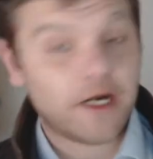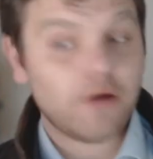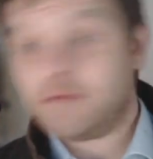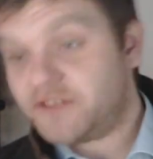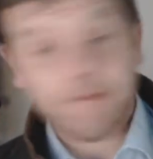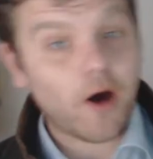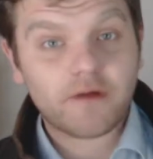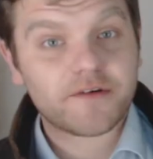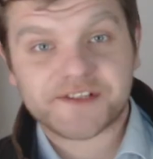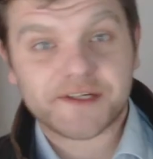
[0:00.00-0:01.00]
you know,
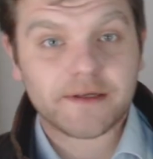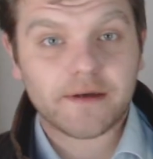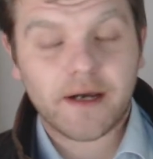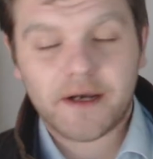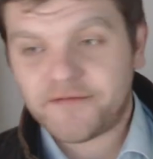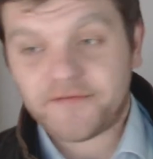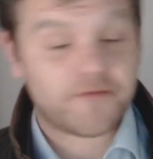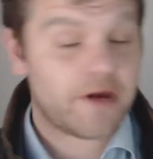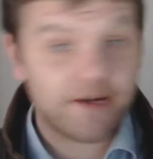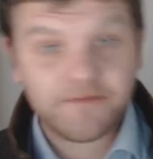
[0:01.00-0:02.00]
democracy, uh,
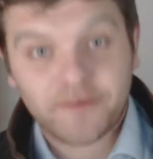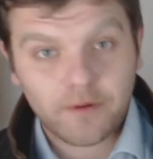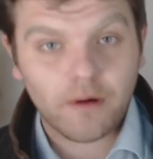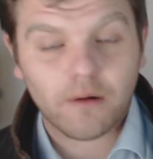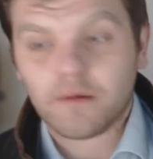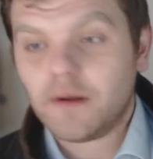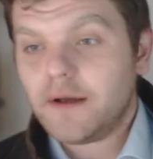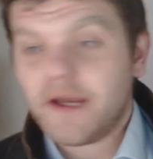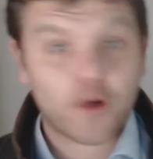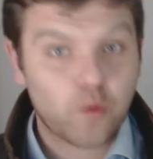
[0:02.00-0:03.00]
freedom for
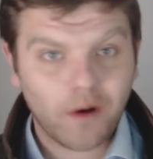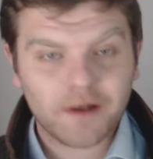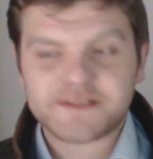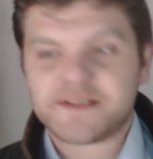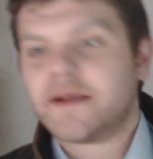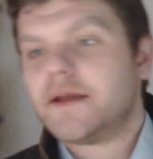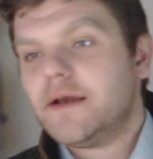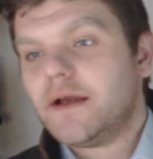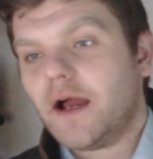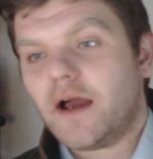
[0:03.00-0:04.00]
all, equality,